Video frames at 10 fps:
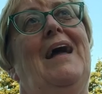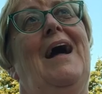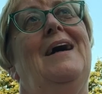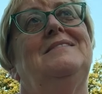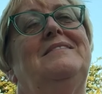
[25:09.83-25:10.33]

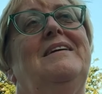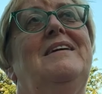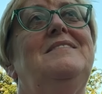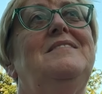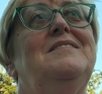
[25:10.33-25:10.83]
as,
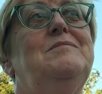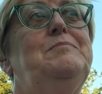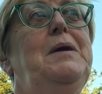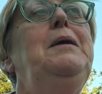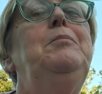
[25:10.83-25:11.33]
as
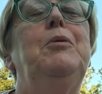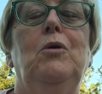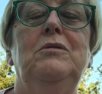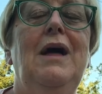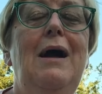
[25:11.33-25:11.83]

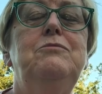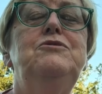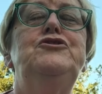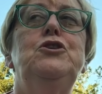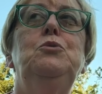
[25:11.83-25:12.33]
people, how
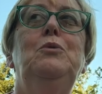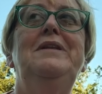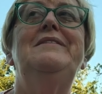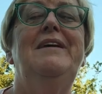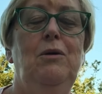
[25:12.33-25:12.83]
do we
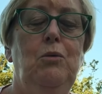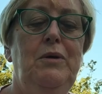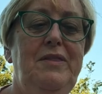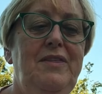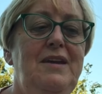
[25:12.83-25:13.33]
deal
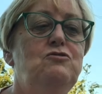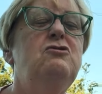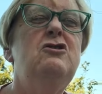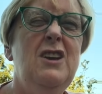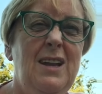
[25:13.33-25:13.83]
with these
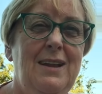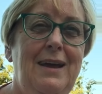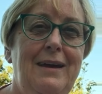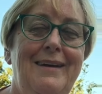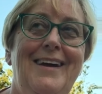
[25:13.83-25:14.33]

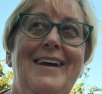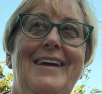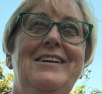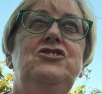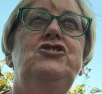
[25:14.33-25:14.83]
really
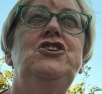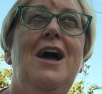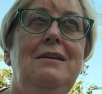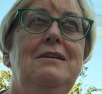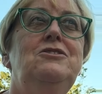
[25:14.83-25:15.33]

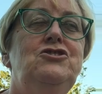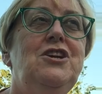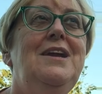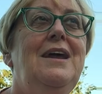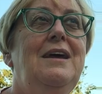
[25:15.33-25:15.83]

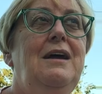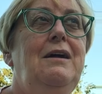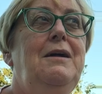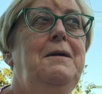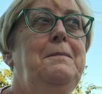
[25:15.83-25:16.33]
challenging
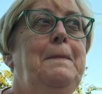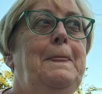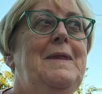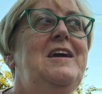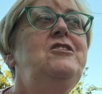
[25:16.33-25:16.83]
um,
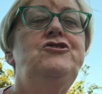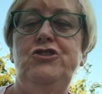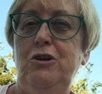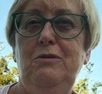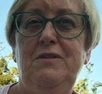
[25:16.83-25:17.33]

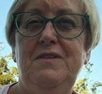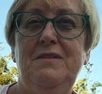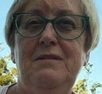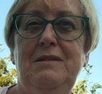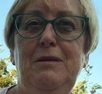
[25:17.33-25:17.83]

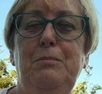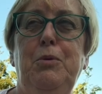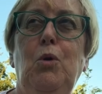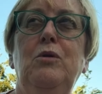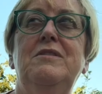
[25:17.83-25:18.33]
issues that
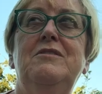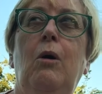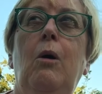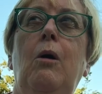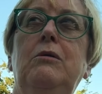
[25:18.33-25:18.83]
put us
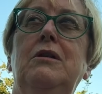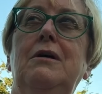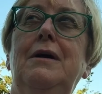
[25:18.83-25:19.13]
all